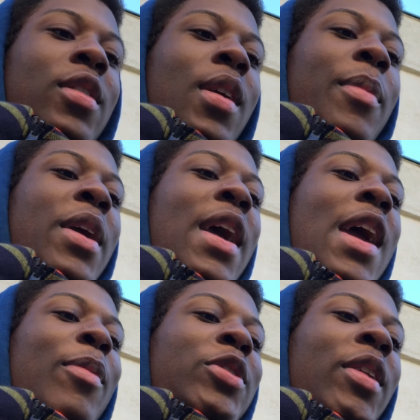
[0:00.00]
I'm gonna get
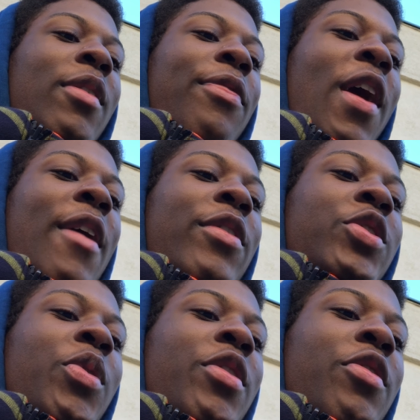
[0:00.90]
Amos chapter 5, verse
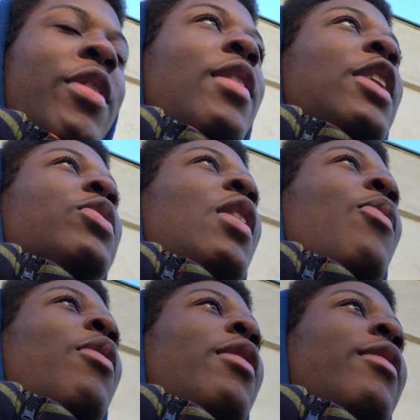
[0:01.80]
23. That's what I
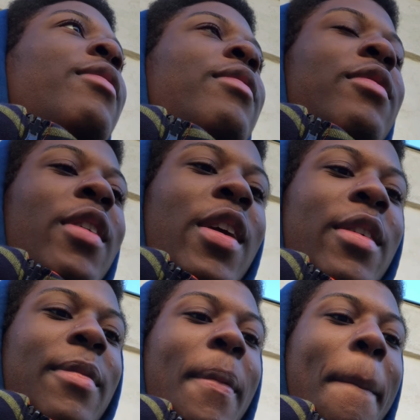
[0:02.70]
want,
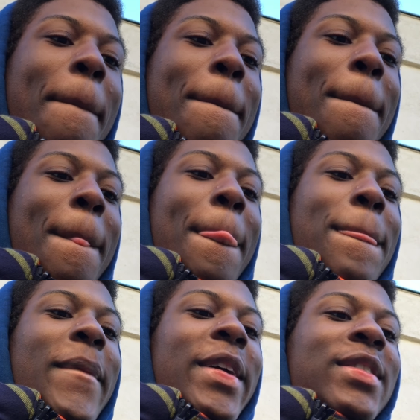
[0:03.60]
right?
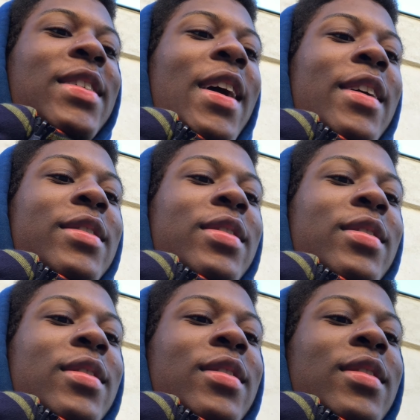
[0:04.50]
It says,
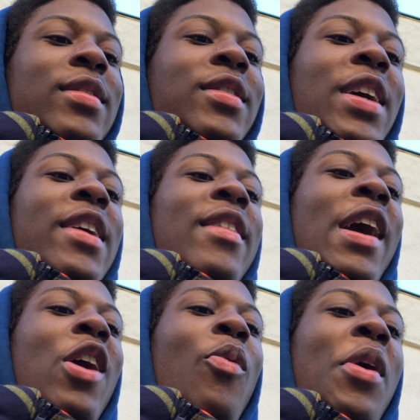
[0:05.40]
Take
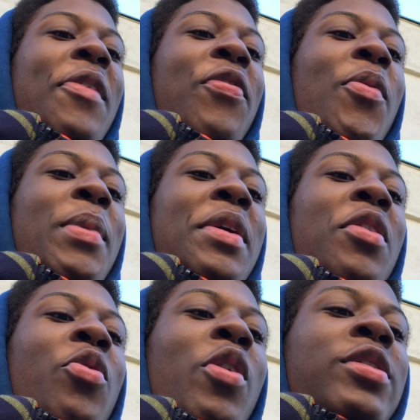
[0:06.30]
thou away from me
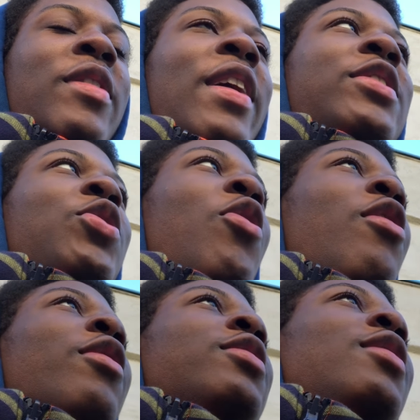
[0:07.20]
the noise of thy
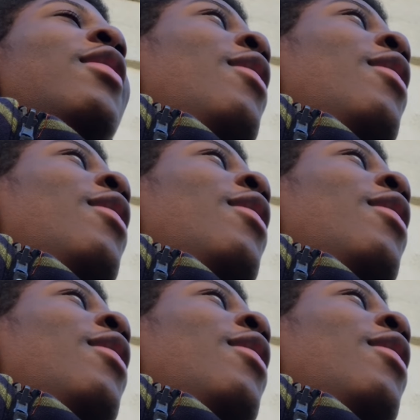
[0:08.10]
songs,